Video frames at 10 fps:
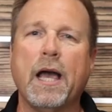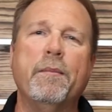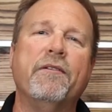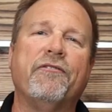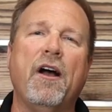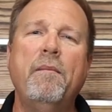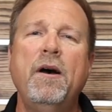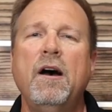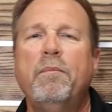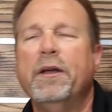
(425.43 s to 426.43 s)
coming from,
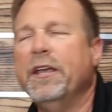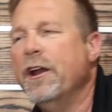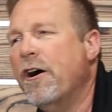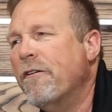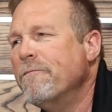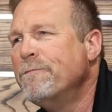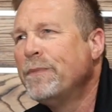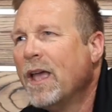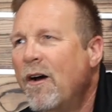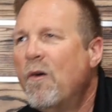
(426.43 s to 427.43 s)
but you know,
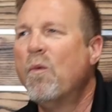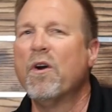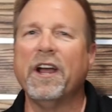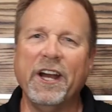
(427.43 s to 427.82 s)
we're